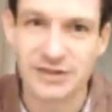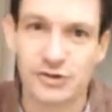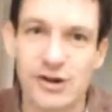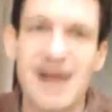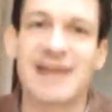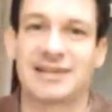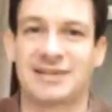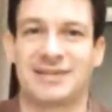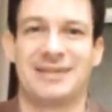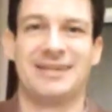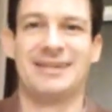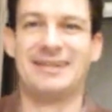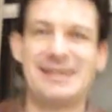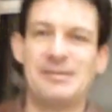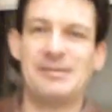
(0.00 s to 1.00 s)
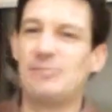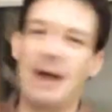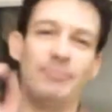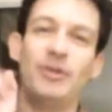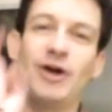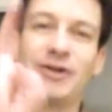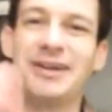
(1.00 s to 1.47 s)
But I'm not going to do
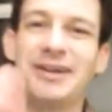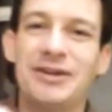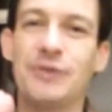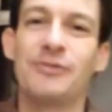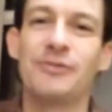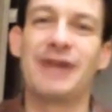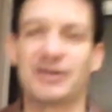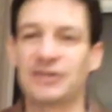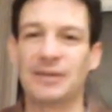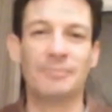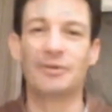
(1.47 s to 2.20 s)
that because I'm not going